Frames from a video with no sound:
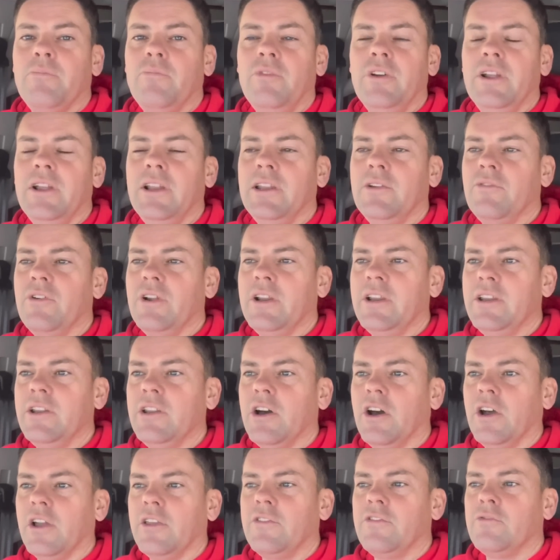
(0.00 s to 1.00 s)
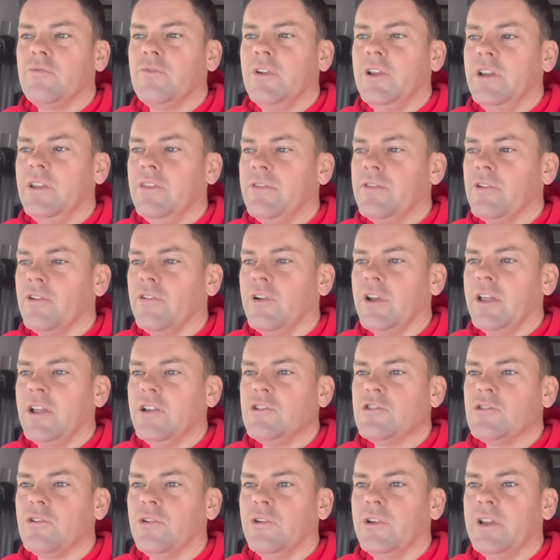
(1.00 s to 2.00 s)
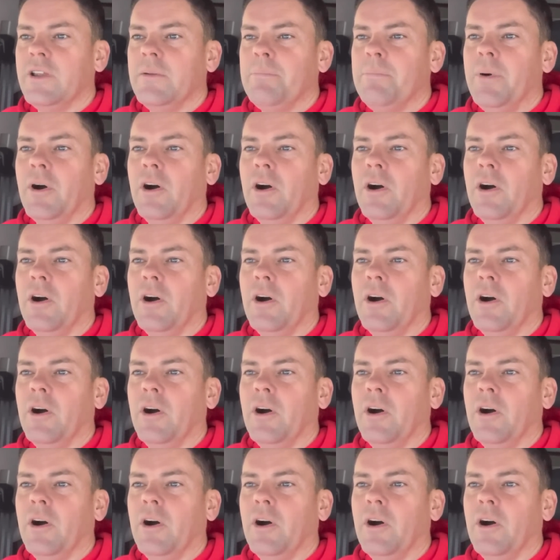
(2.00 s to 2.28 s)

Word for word: Really, really nice. Really thoroughly enjoyed it.